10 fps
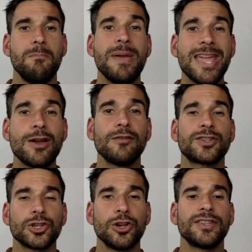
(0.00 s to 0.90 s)
be of
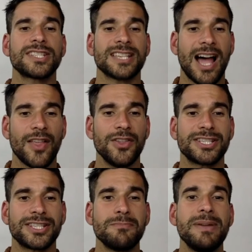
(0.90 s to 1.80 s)
service to
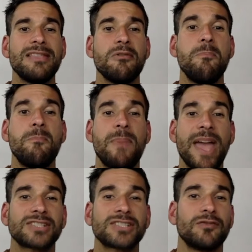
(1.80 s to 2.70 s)
others, to be the
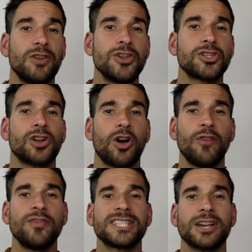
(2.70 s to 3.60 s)
best version
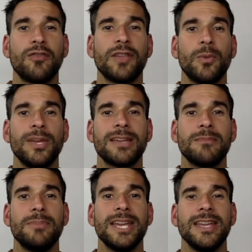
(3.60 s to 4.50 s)
of self that we
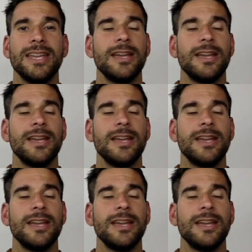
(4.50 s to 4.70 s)
can be.